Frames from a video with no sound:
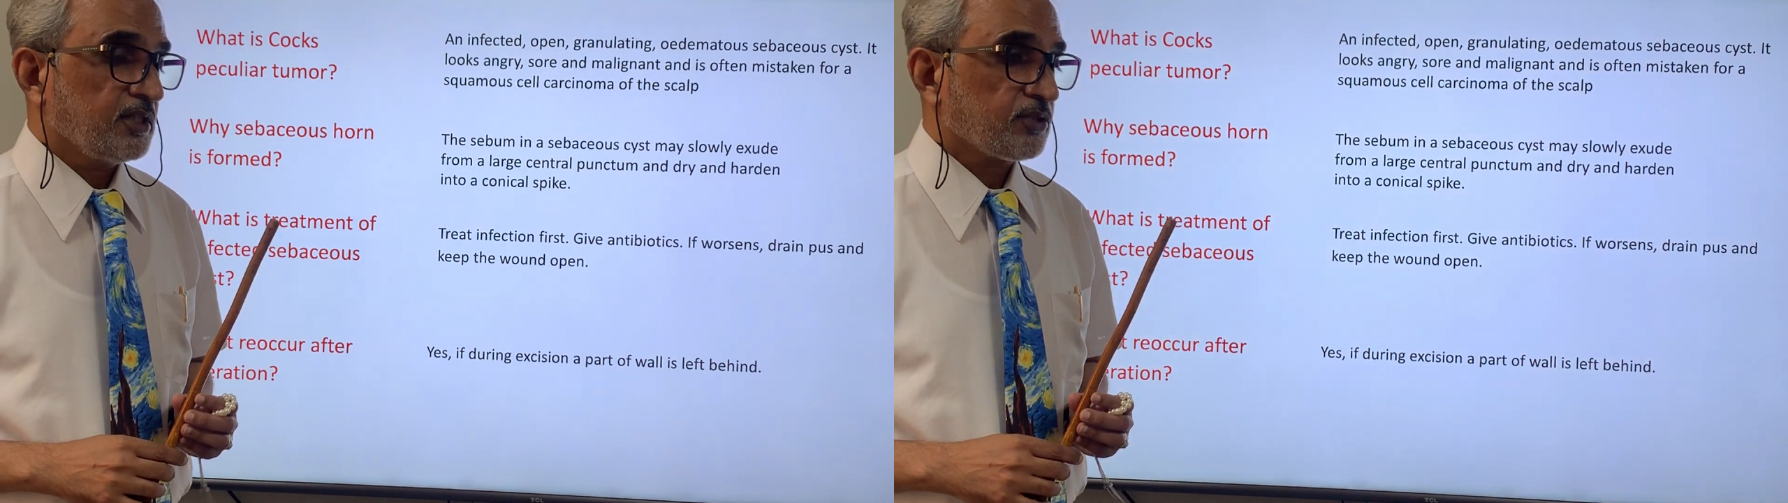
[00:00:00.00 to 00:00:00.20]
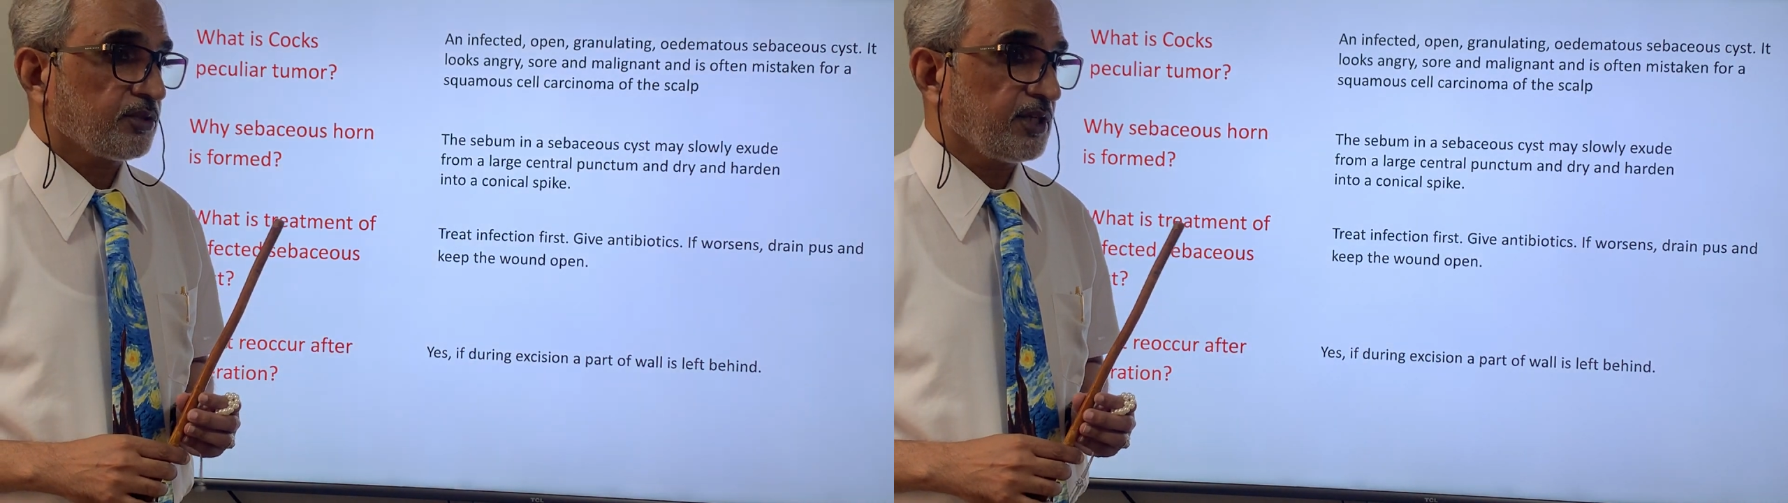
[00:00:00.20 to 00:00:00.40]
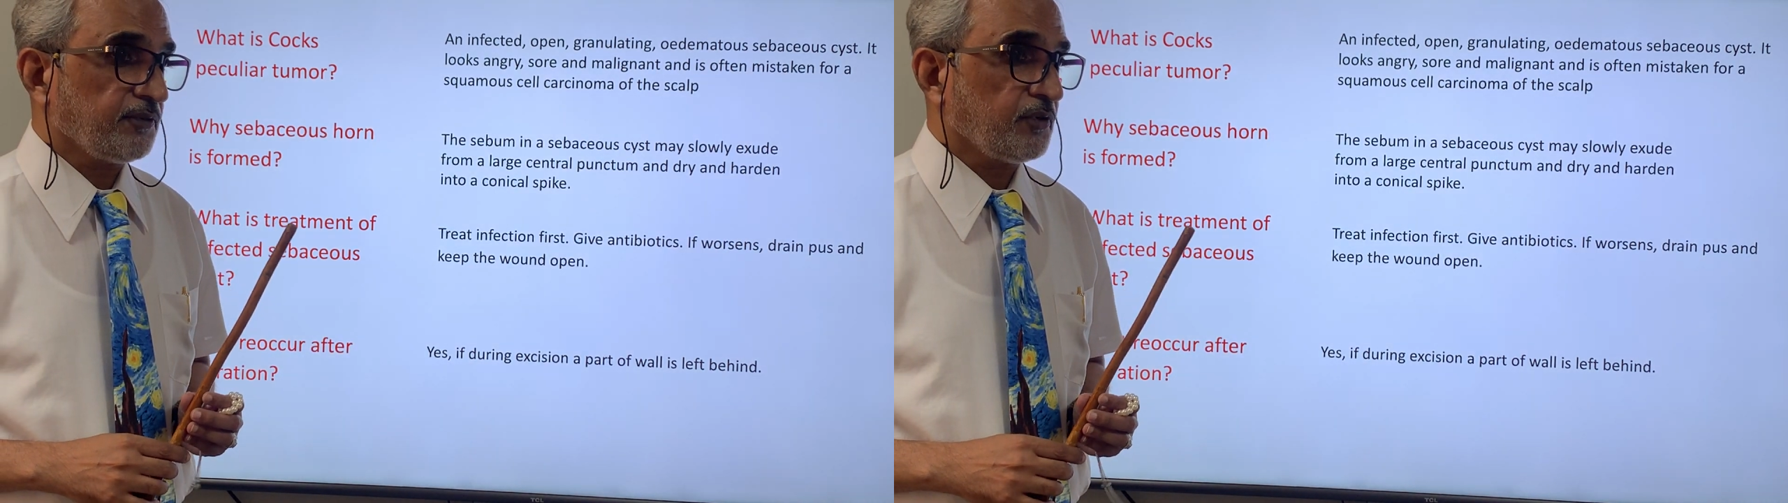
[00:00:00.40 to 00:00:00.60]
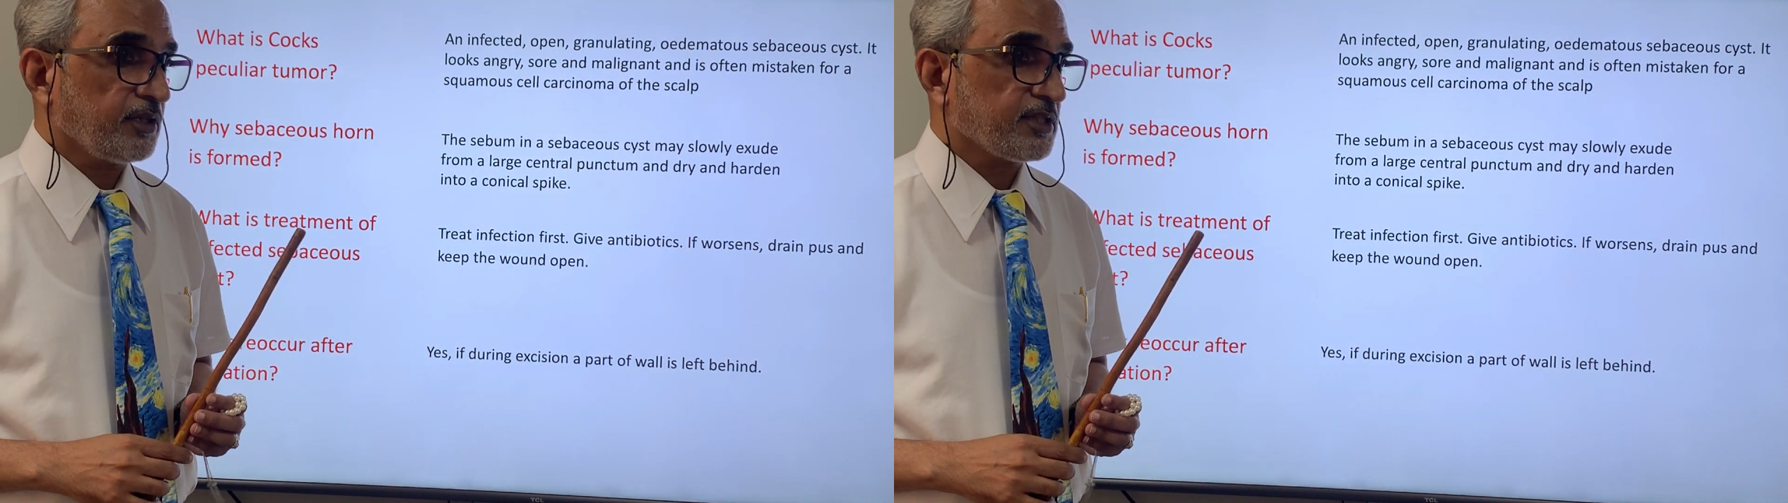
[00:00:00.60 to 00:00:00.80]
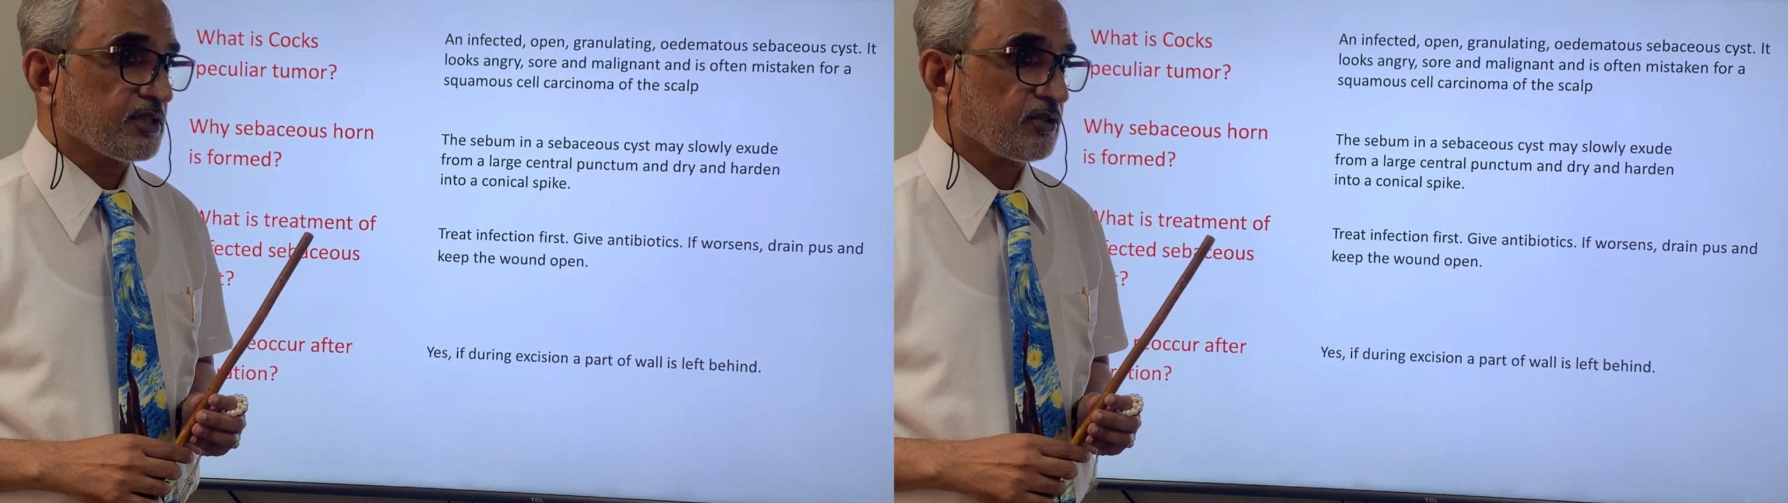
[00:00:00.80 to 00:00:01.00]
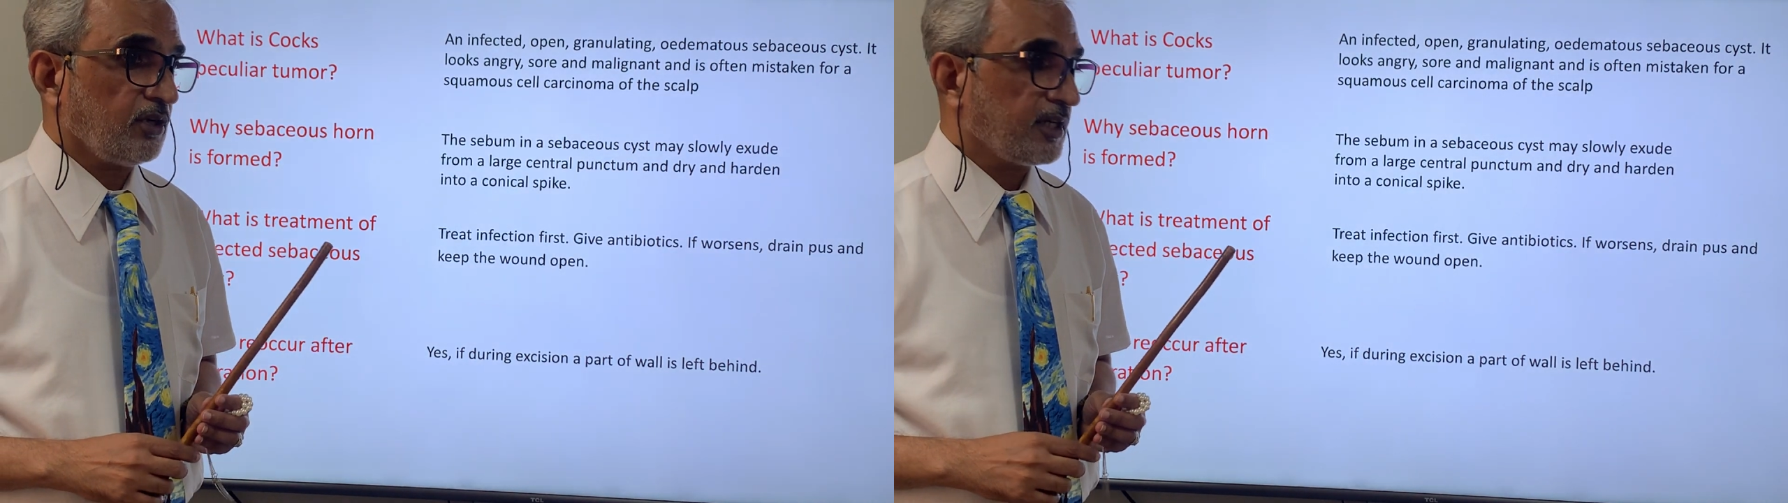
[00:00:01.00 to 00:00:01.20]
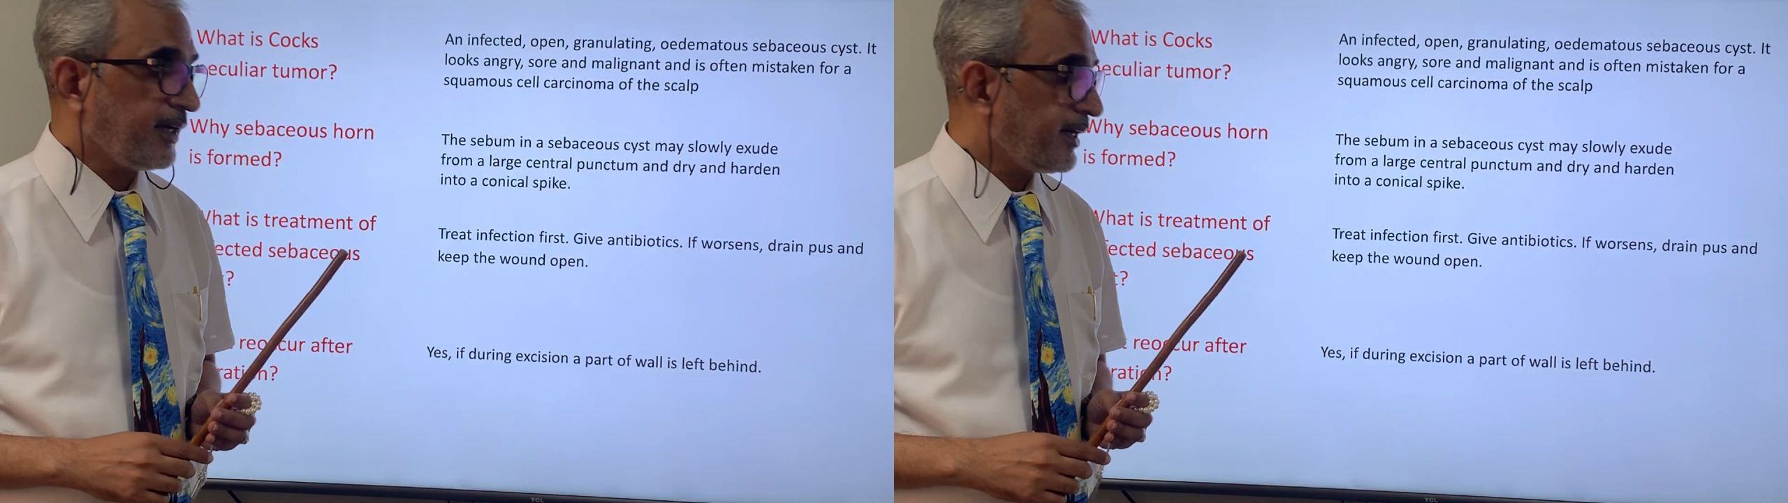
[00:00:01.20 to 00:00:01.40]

So therefore it is called